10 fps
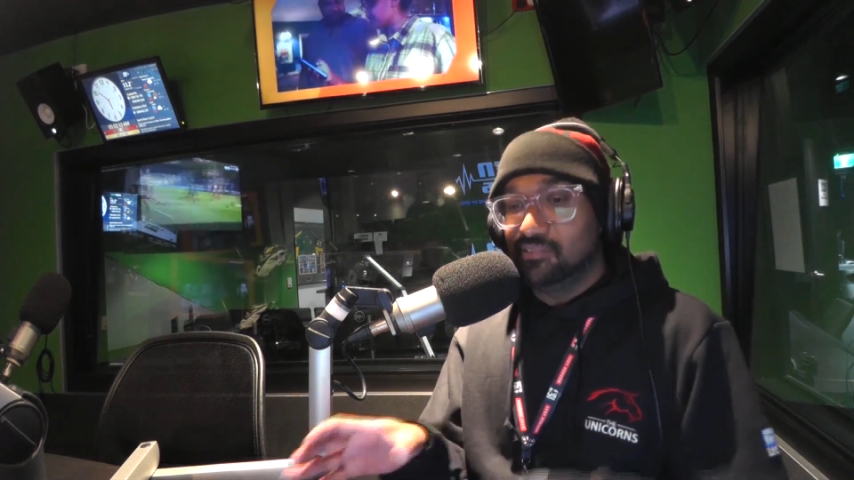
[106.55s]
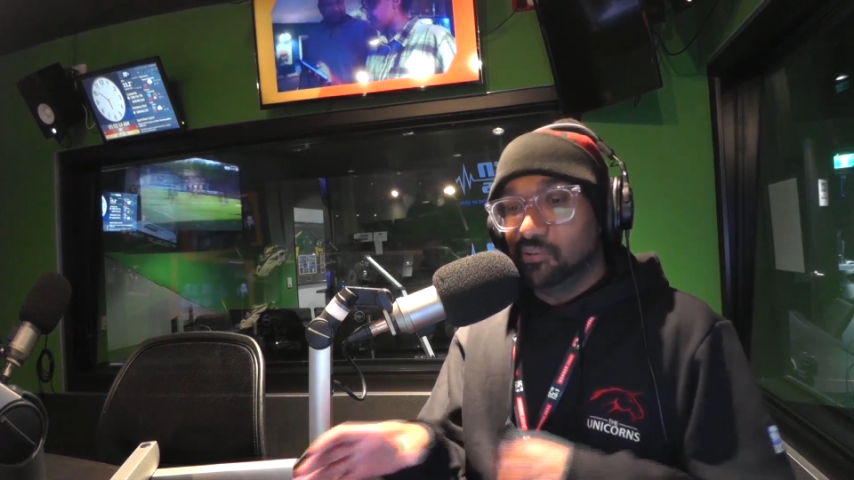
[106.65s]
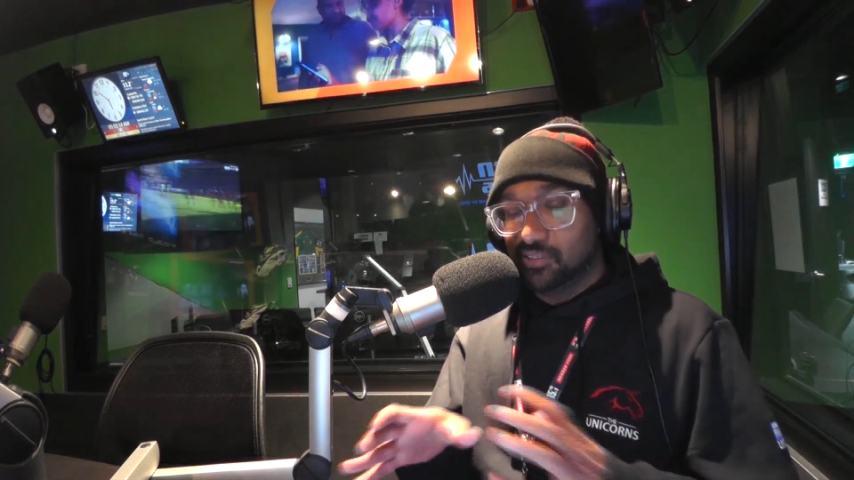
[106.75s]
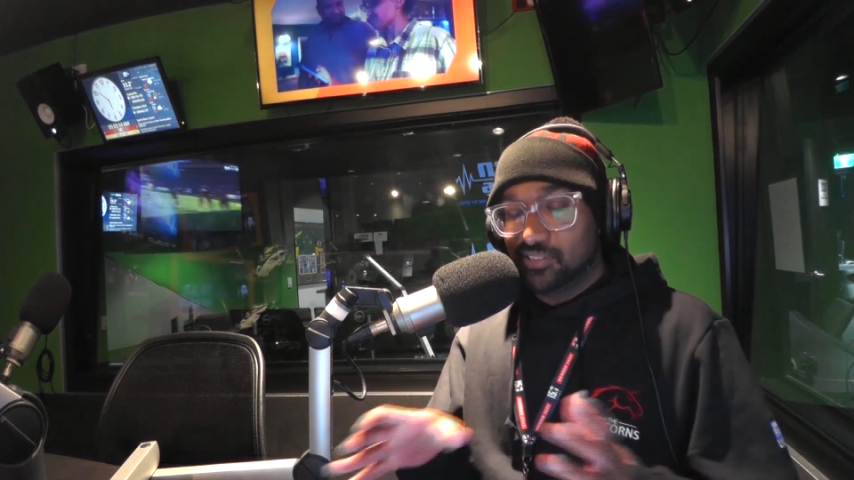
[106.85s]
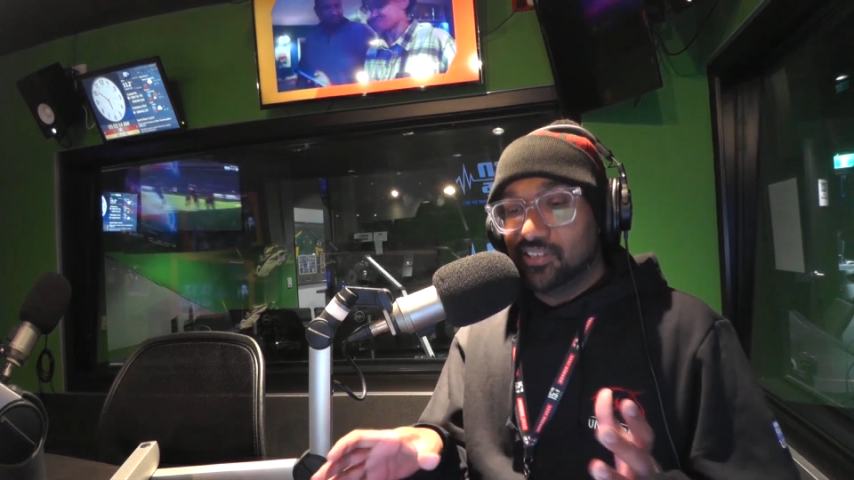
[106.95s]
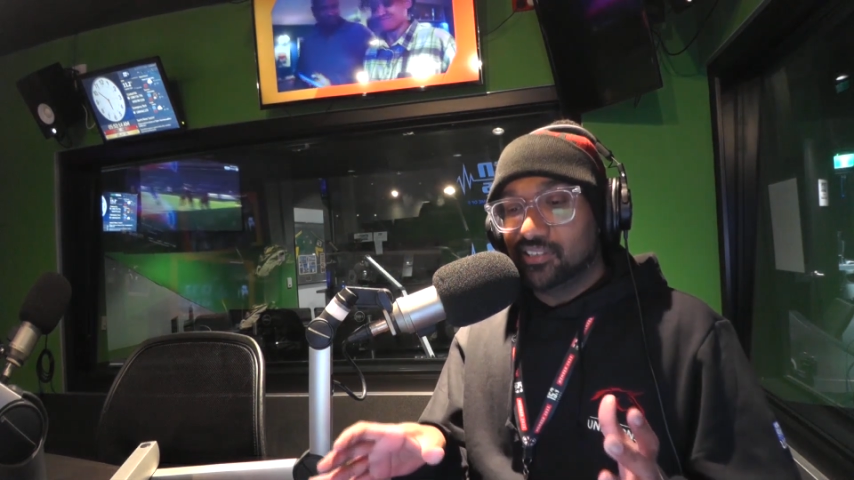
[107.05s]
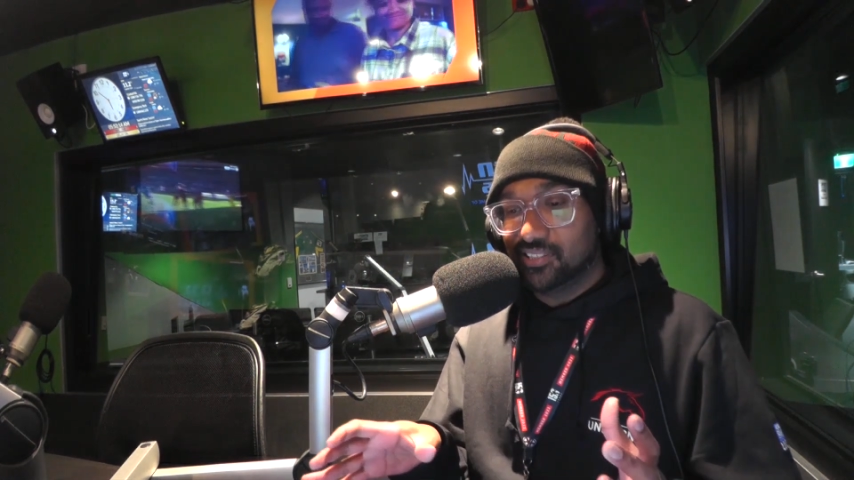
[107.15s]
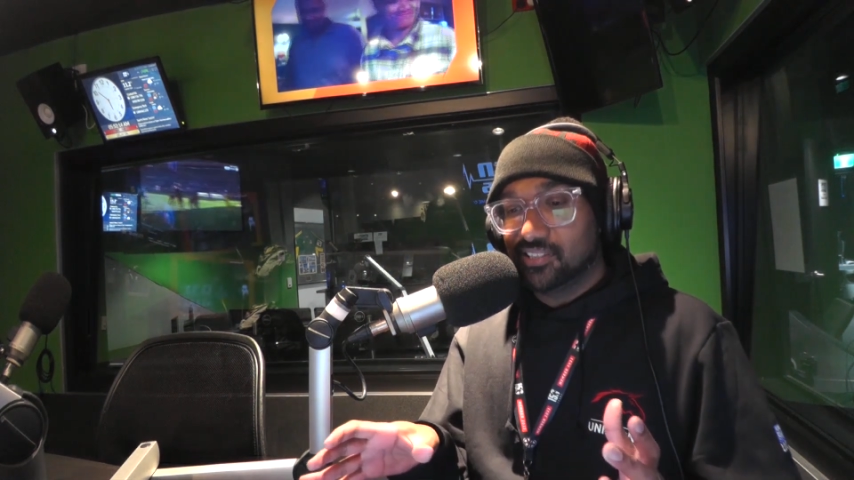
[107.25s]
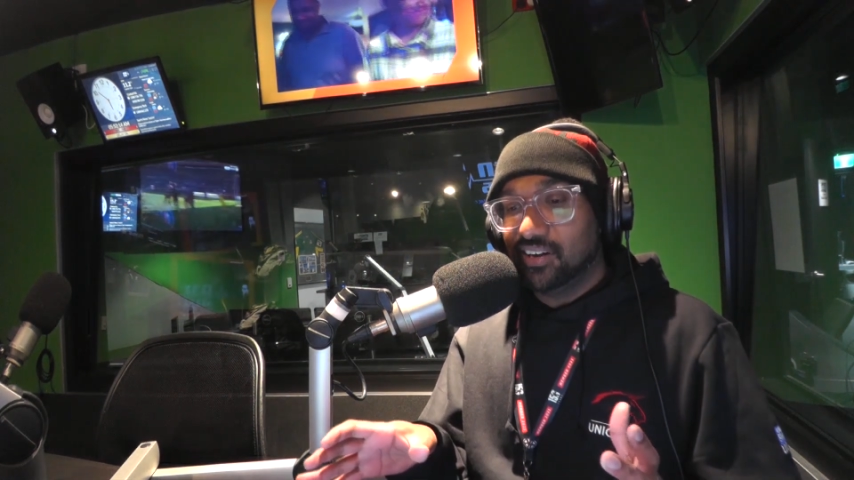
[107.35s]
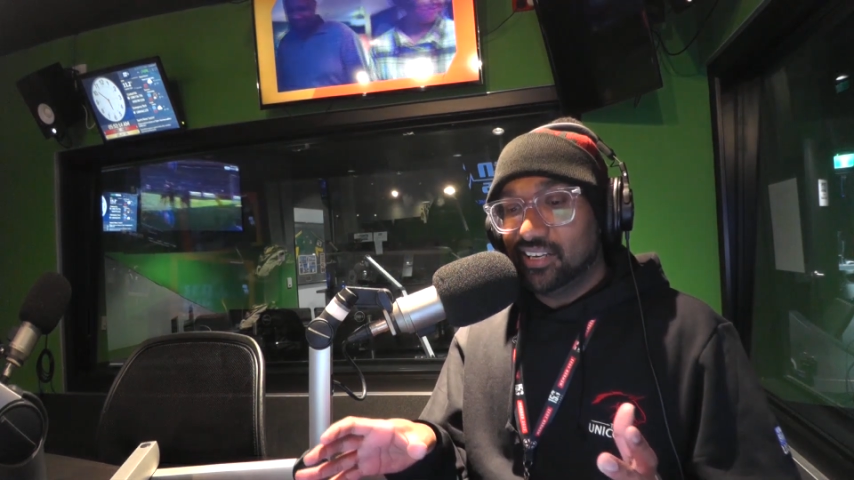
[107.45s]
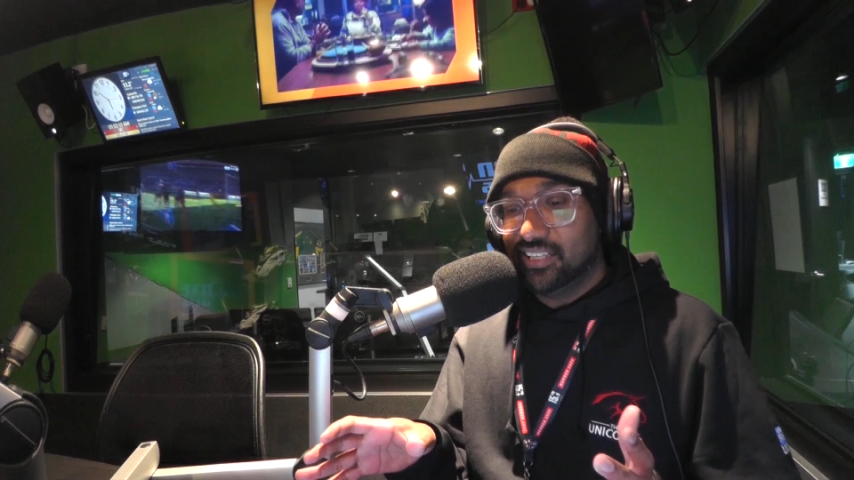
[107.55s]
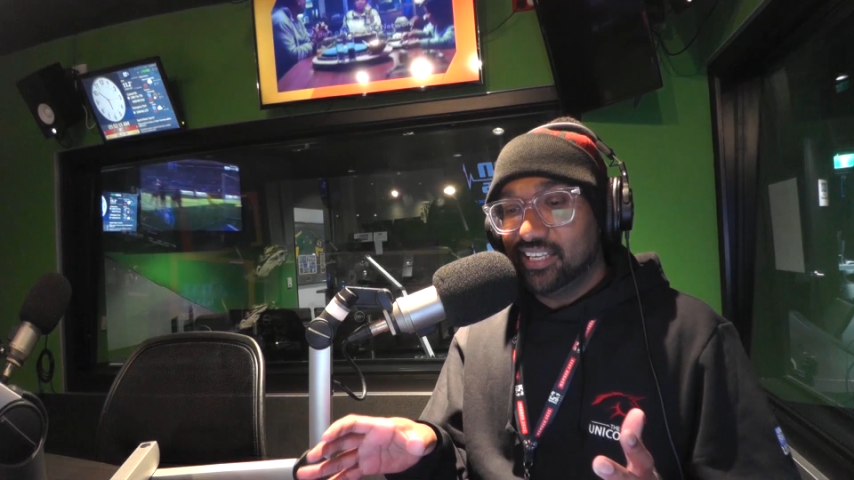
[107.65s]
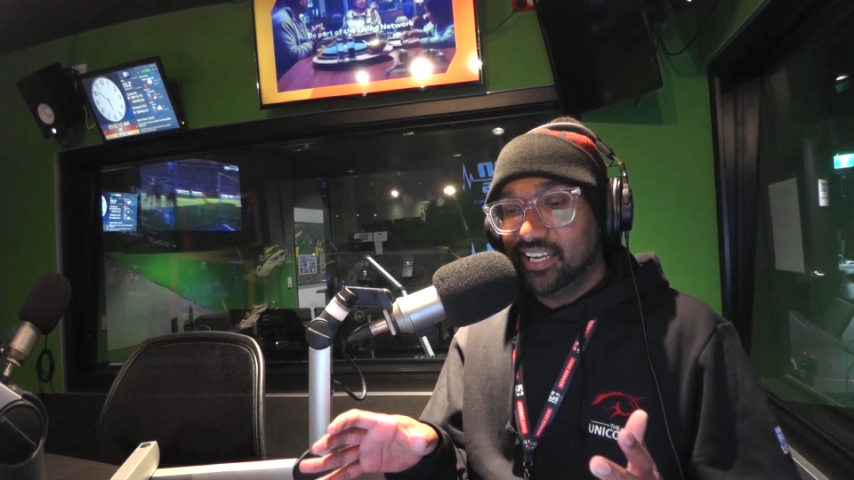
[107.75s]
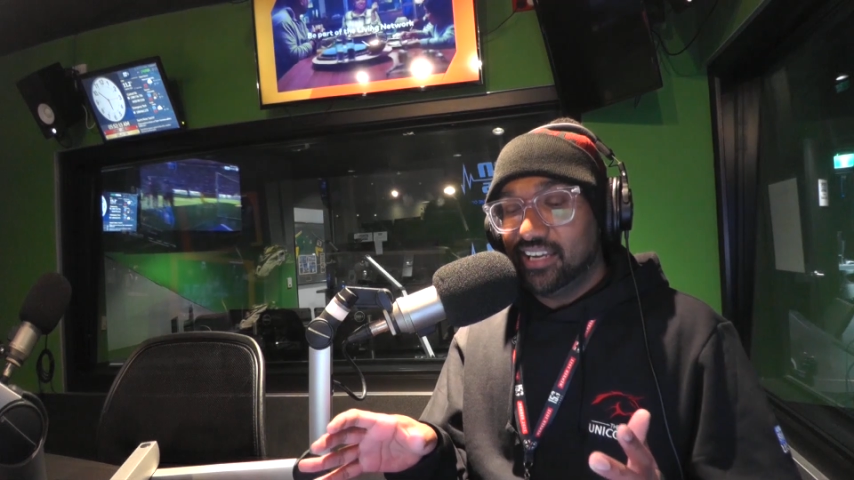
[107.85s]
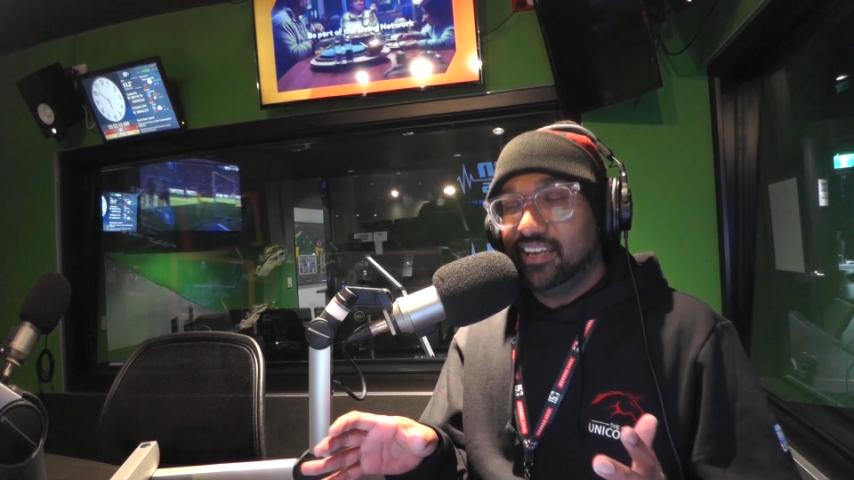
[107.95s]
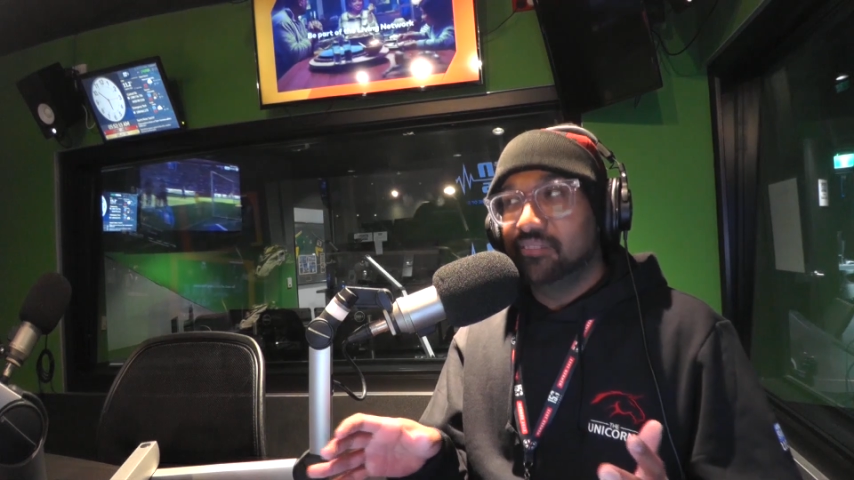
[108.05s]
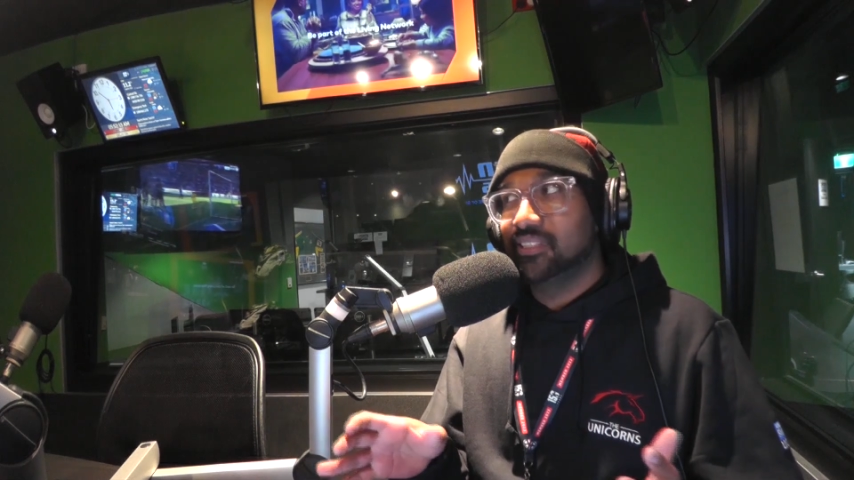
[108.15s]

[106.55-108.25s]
also slightly,